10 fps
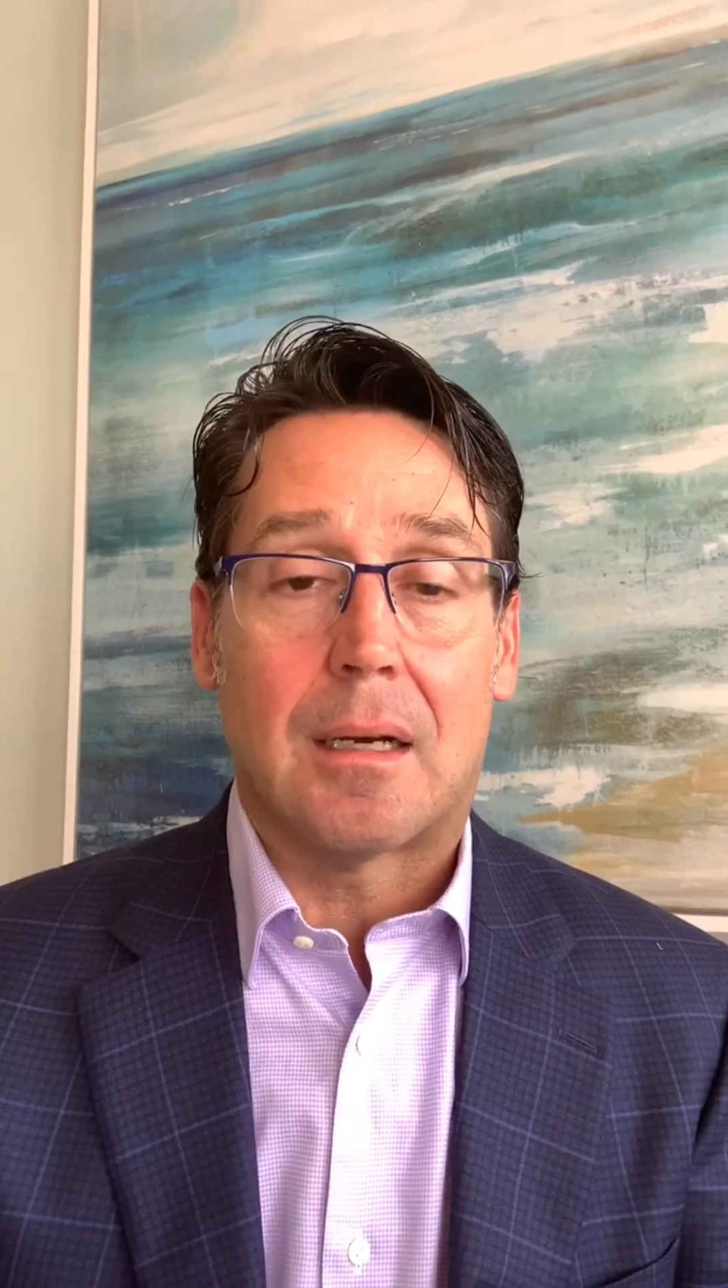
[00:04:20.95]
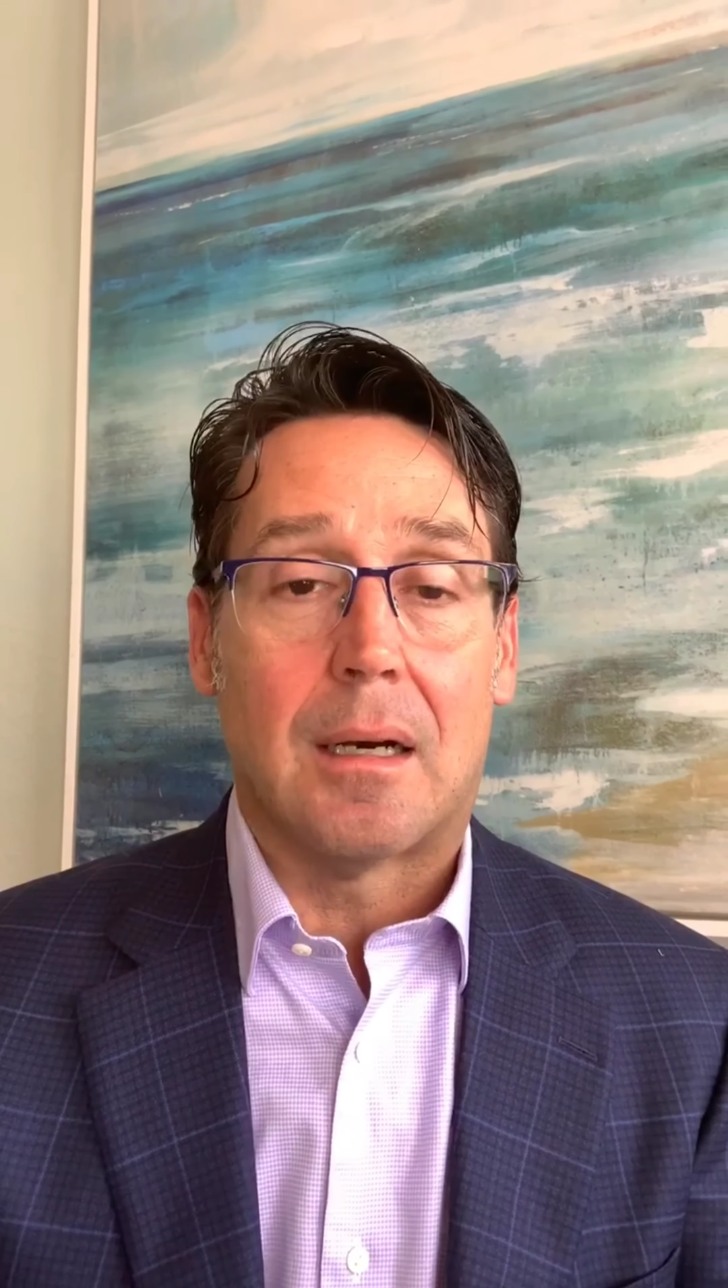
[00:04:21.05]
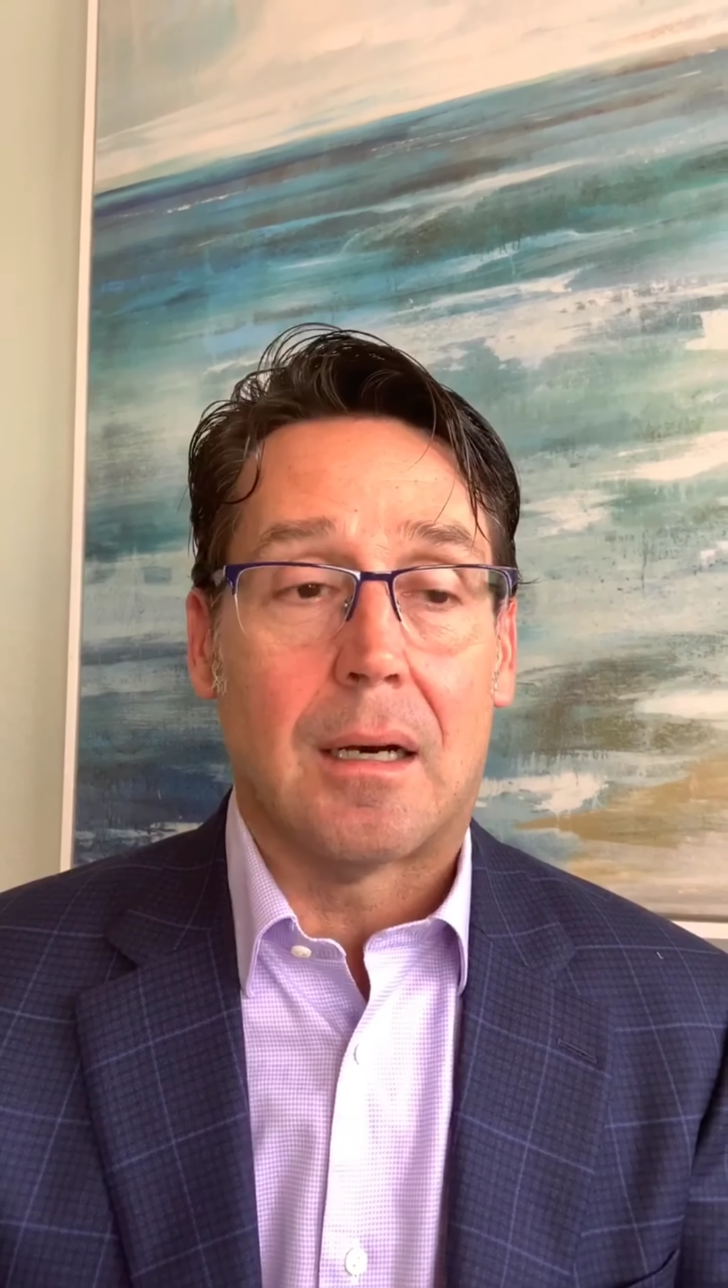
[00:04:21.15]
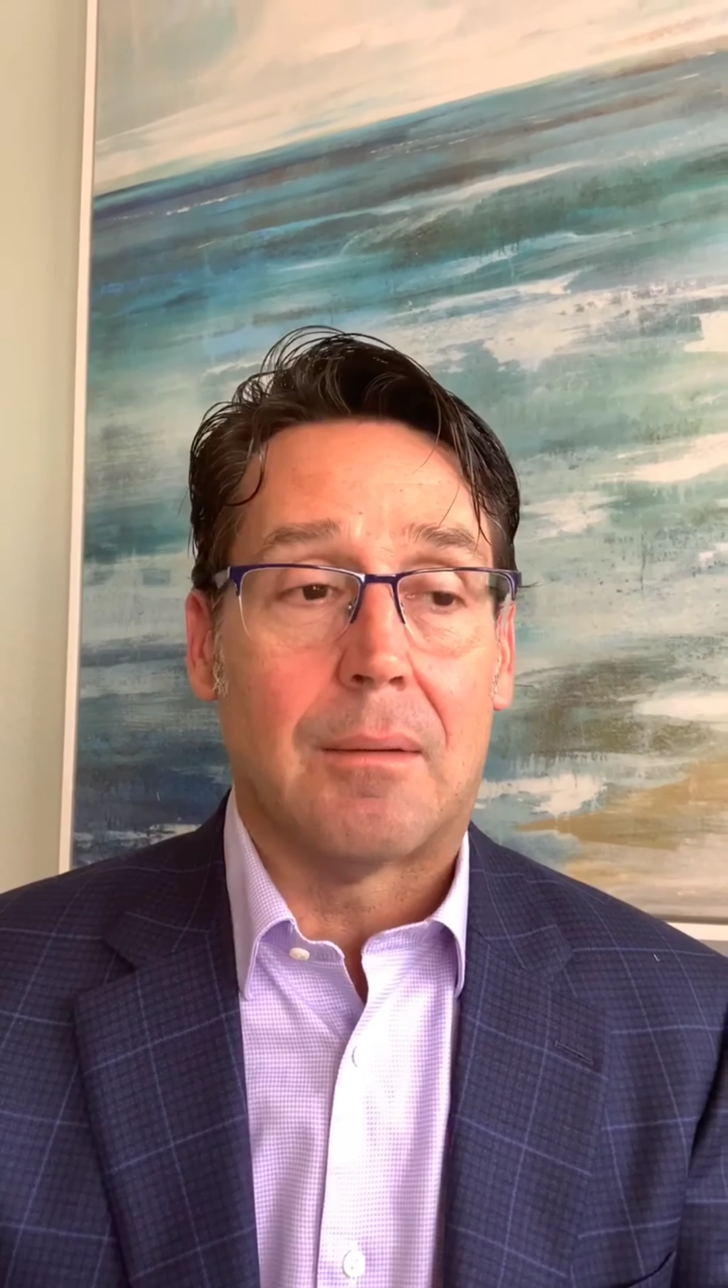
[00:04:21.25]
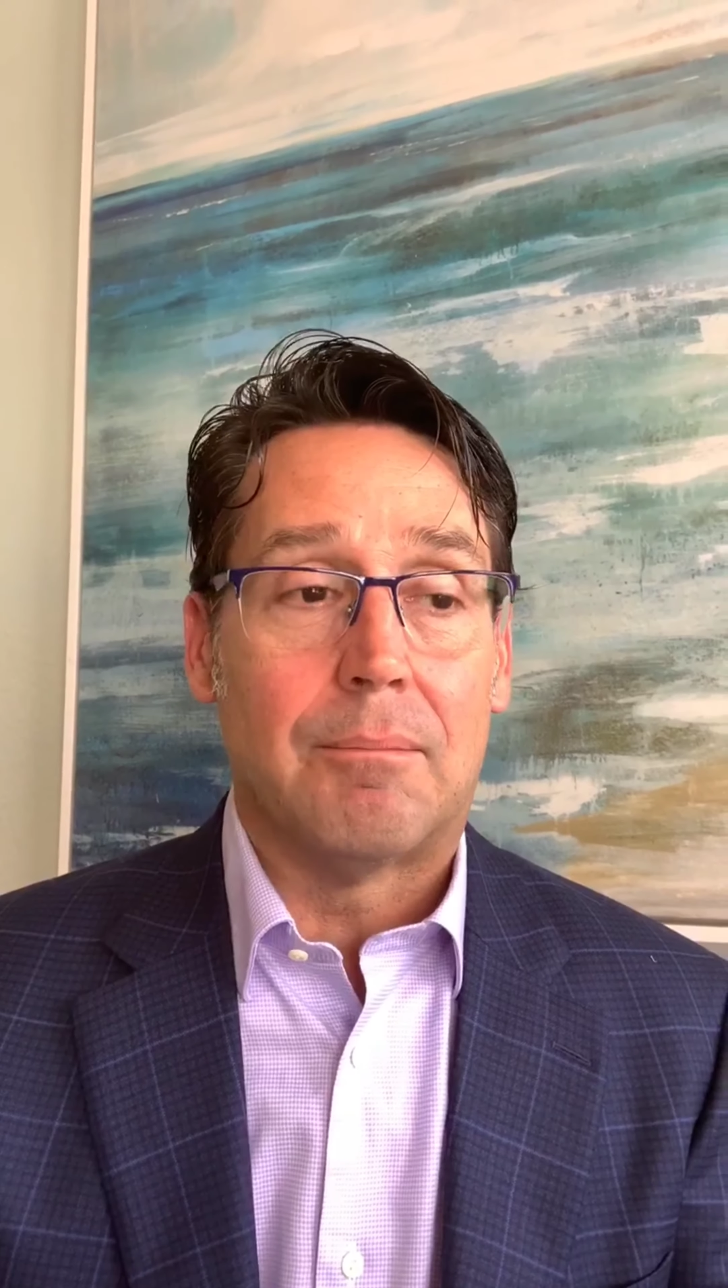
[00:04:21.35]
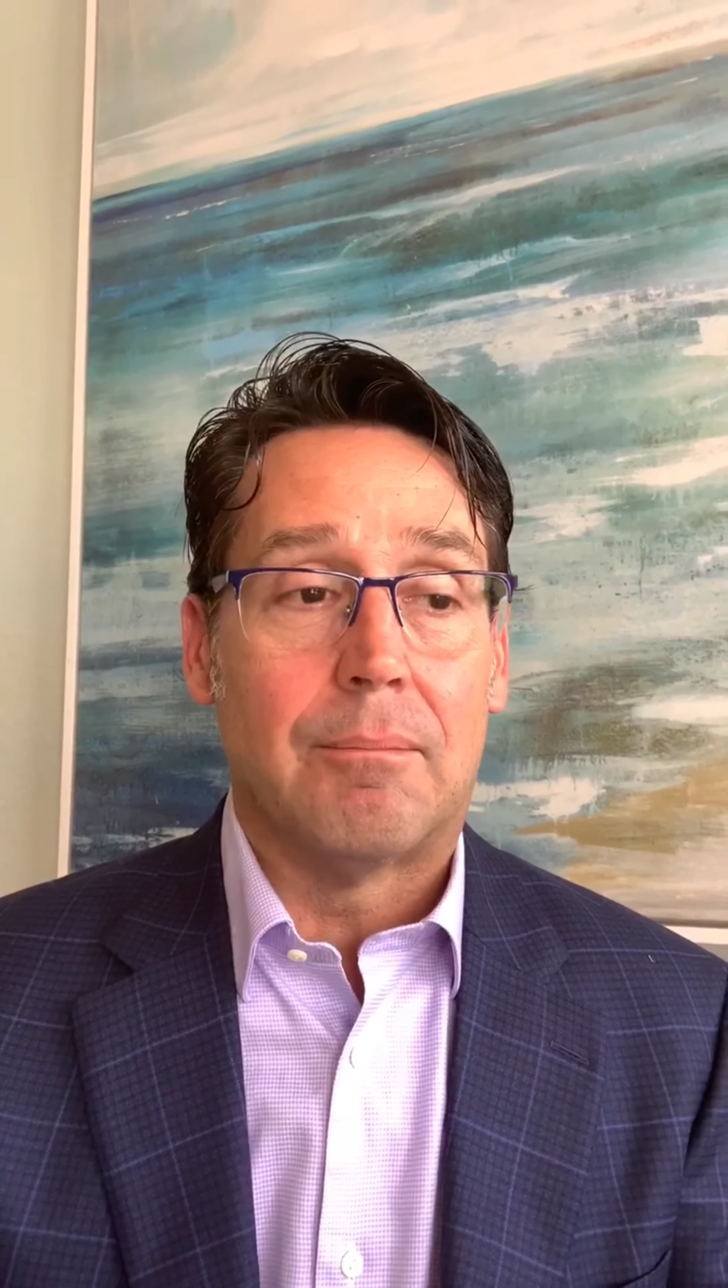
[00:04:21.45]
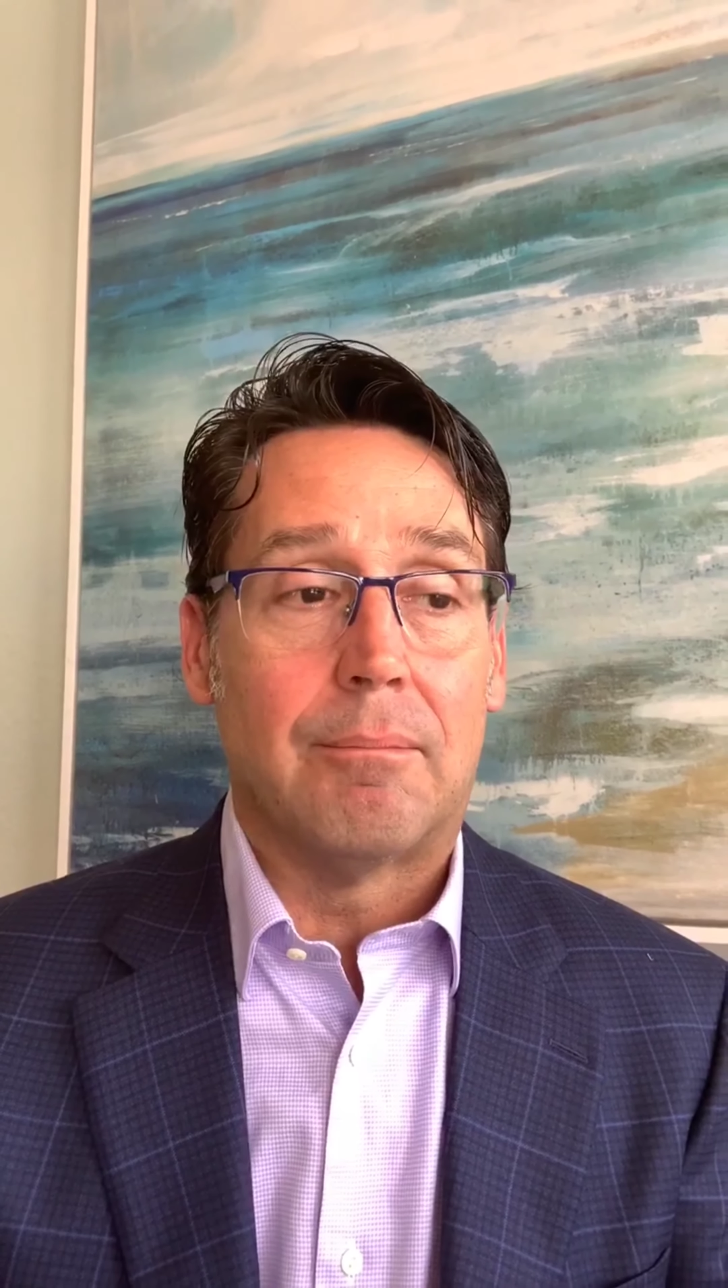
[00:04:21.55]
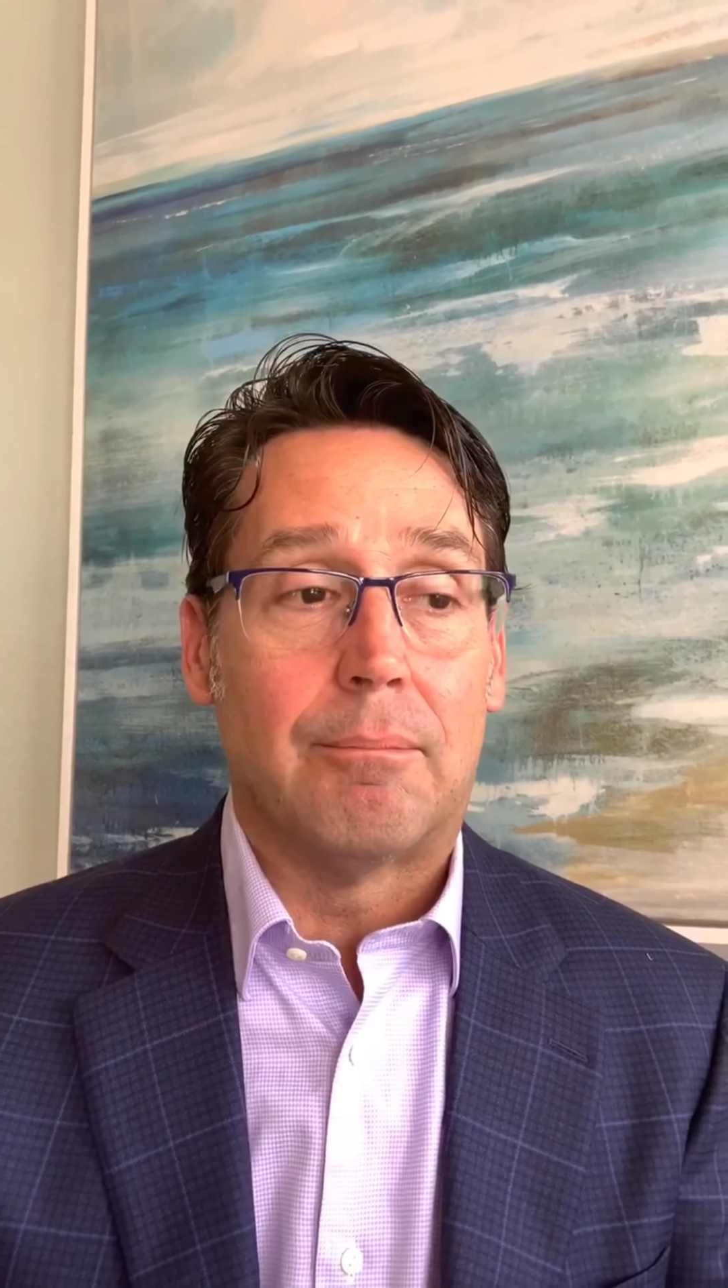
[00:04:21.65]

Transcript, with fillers: Um,